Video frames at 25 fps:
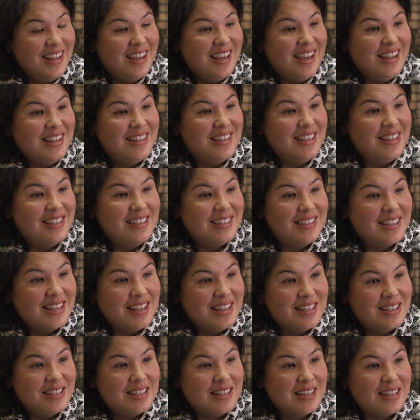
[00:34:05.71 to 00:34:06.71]

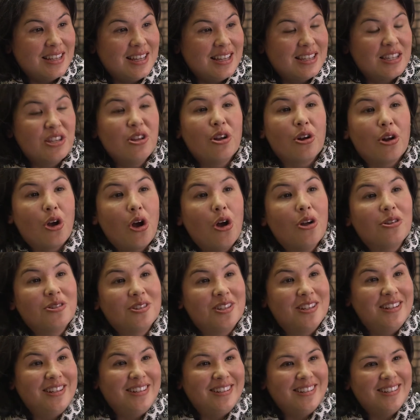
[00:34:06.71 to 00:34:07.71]
it's not a
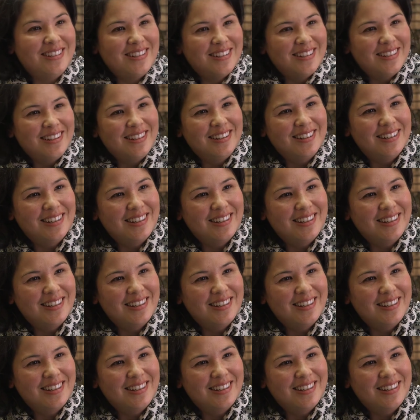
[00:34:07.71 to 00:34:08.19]
constant,